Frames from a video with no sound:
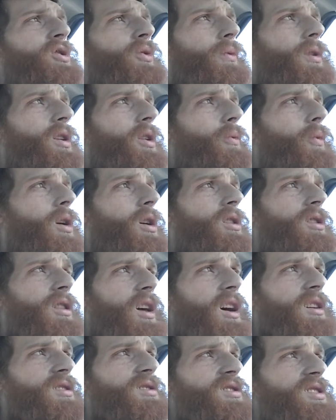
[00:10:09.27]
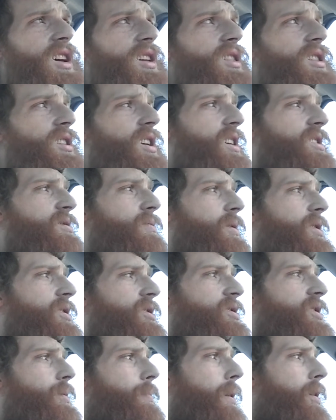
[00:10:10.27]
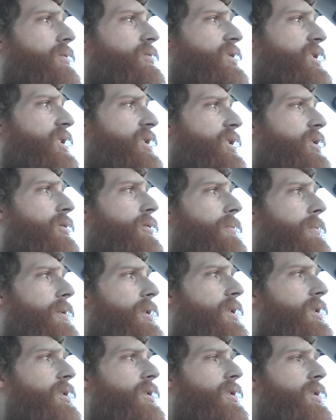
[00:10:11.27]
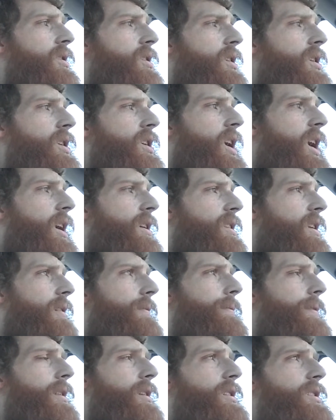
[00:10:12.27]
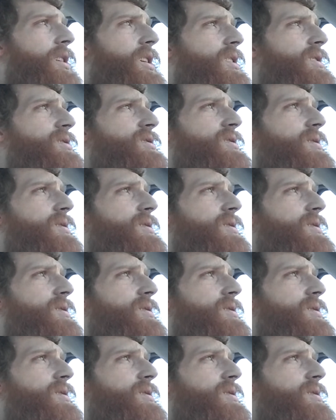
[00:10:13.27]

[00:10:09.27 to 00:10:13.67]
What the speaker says: 21, not to say that that's what you're supposed to do, but I definitely did.